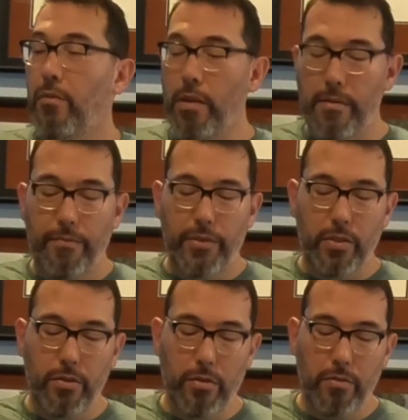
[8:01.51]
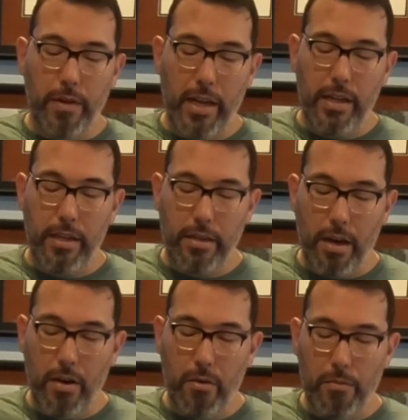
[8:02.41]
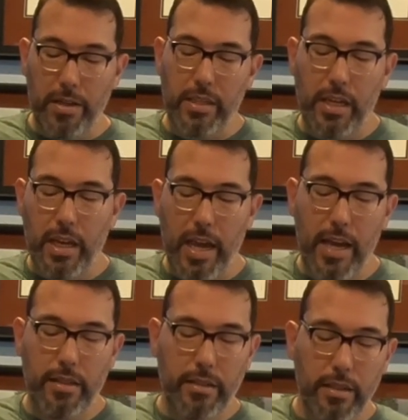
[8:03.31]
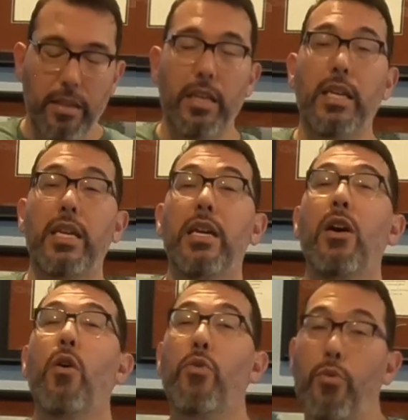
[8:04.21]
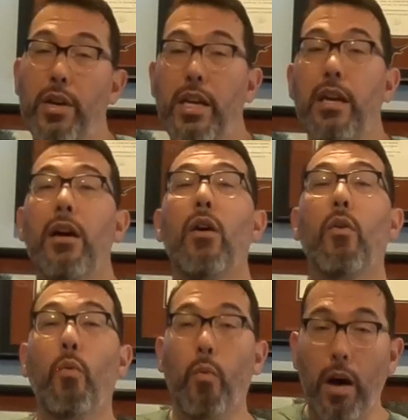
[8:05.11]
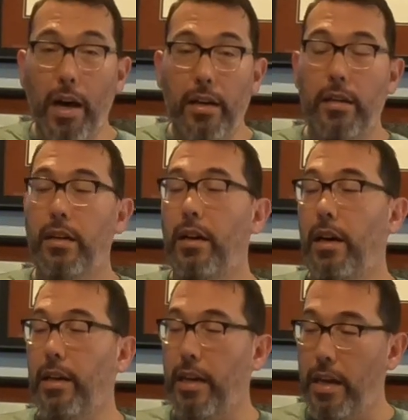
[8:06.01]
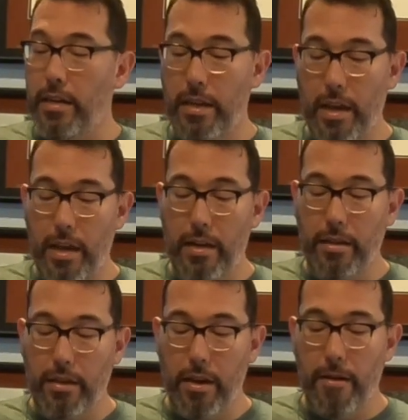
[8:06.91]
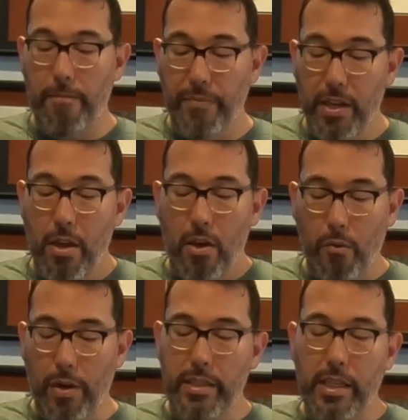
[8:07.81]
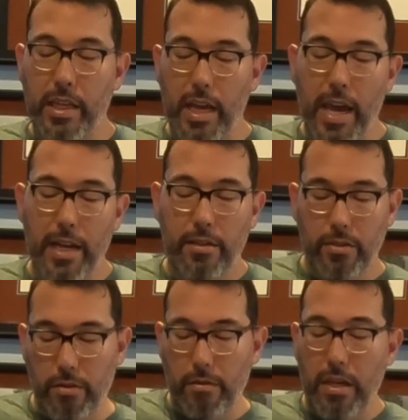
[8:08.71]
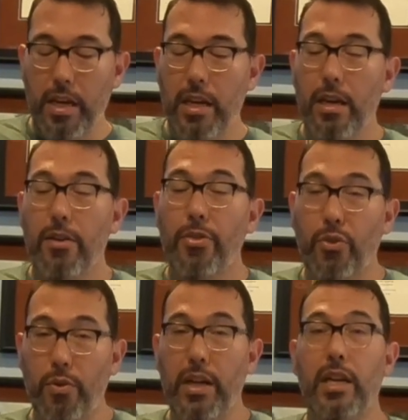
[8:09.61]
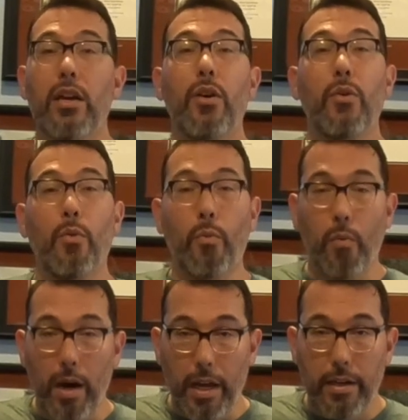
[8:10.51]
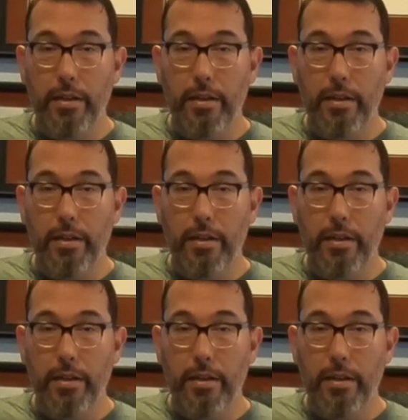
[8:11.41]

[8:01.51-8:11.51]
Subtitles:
1, 2, ready, go. Rest, E, and E, 3, 1. Again, and go. Rest, E, and E, 3, 1.